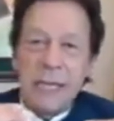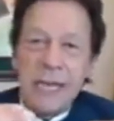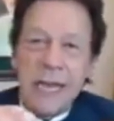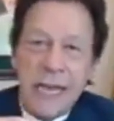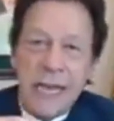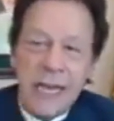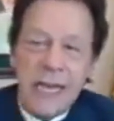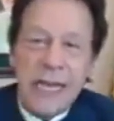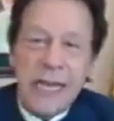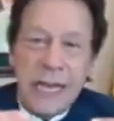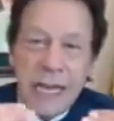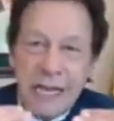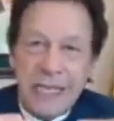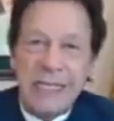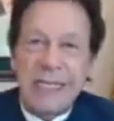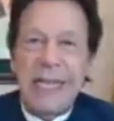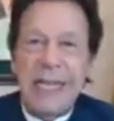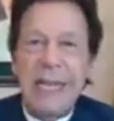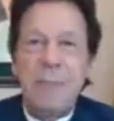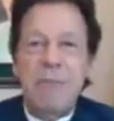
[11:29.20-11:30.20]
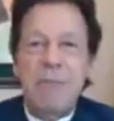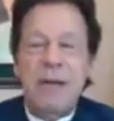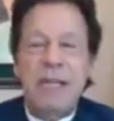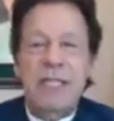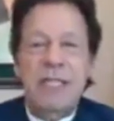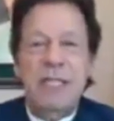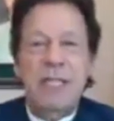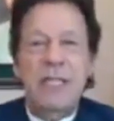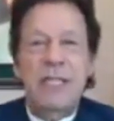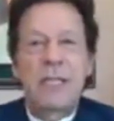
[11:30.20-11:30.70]
The India they
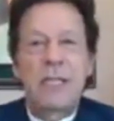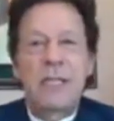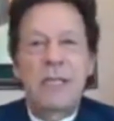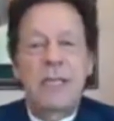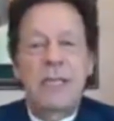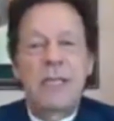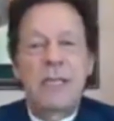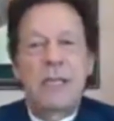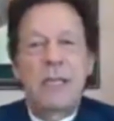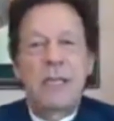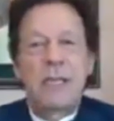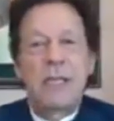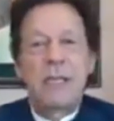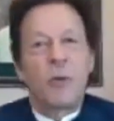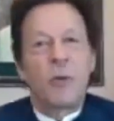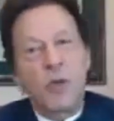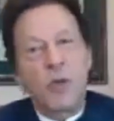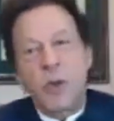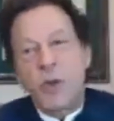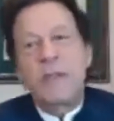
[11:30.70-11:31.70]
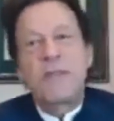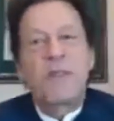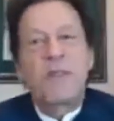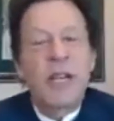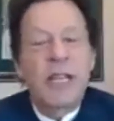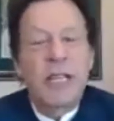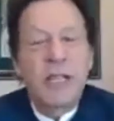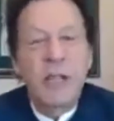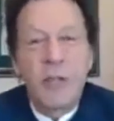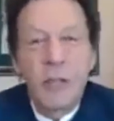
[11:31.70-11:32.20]
pictured was only
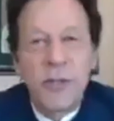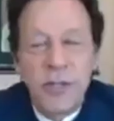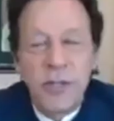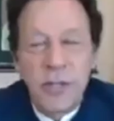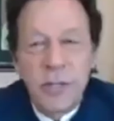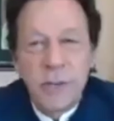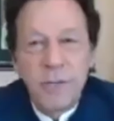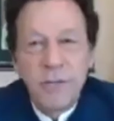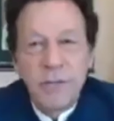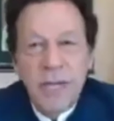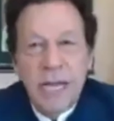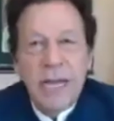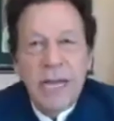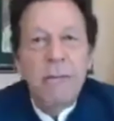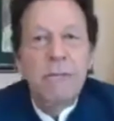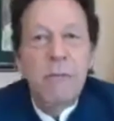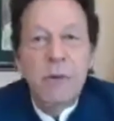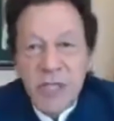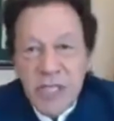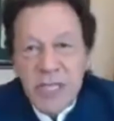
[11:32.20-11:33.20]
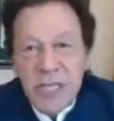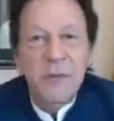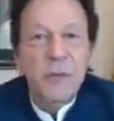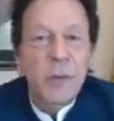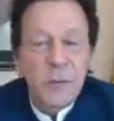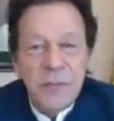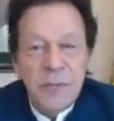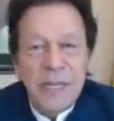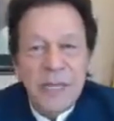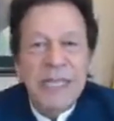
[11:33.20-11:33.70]
for Hindus, and
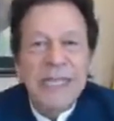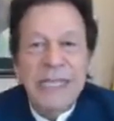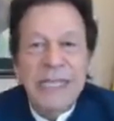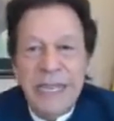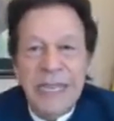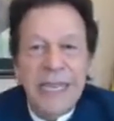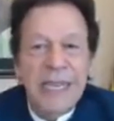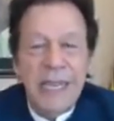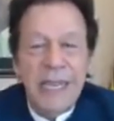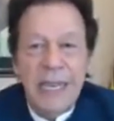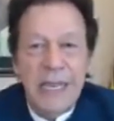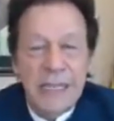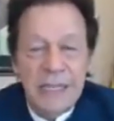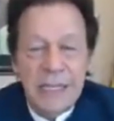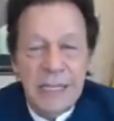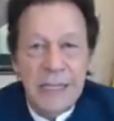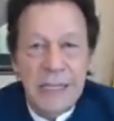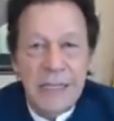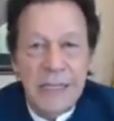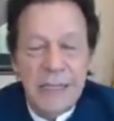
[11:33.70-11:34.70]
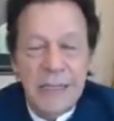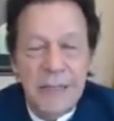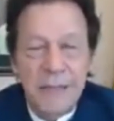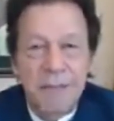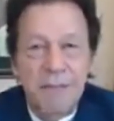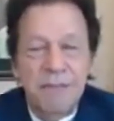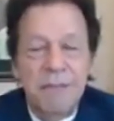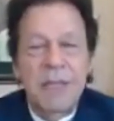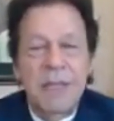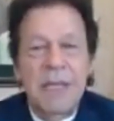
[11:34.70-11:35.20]
Muslims were a second-class citizen.
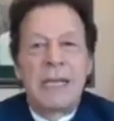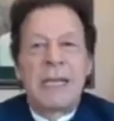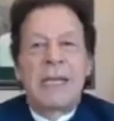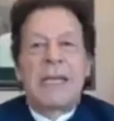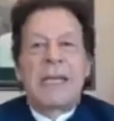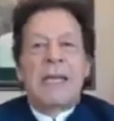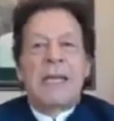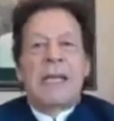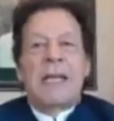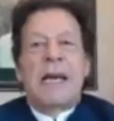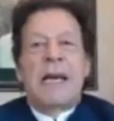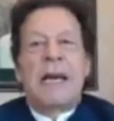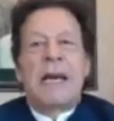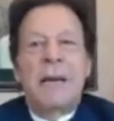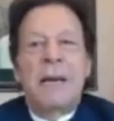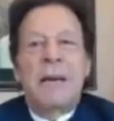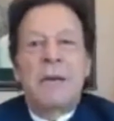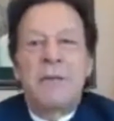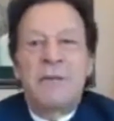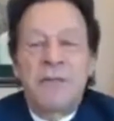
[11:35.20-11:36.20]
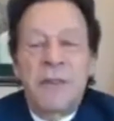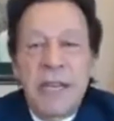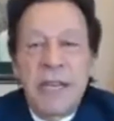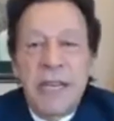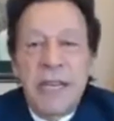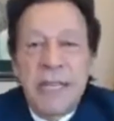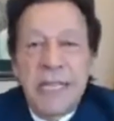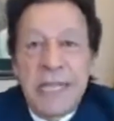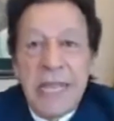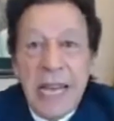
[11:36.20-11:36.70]
And I'm
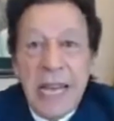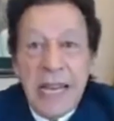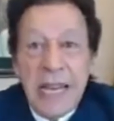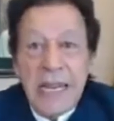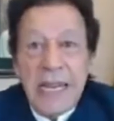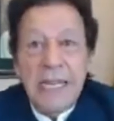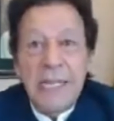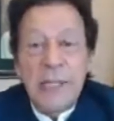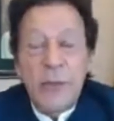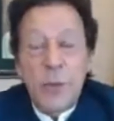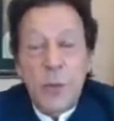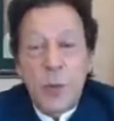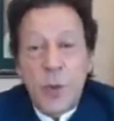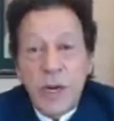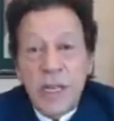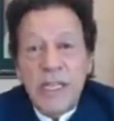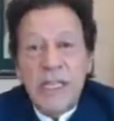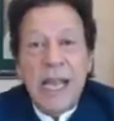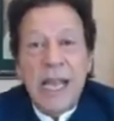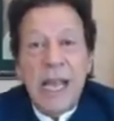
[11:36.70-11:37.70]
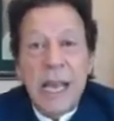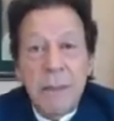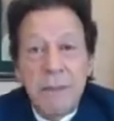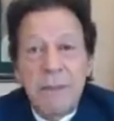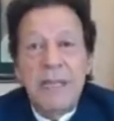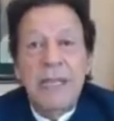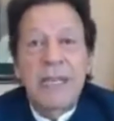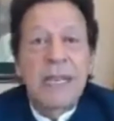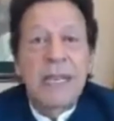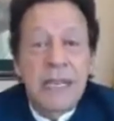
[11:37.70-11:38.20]
afraid that is what has
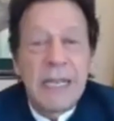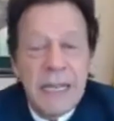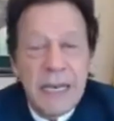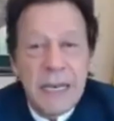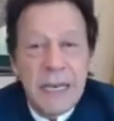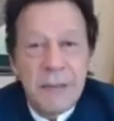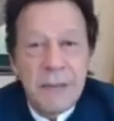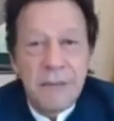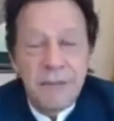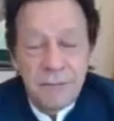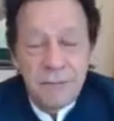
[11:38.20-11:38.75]
happened in India.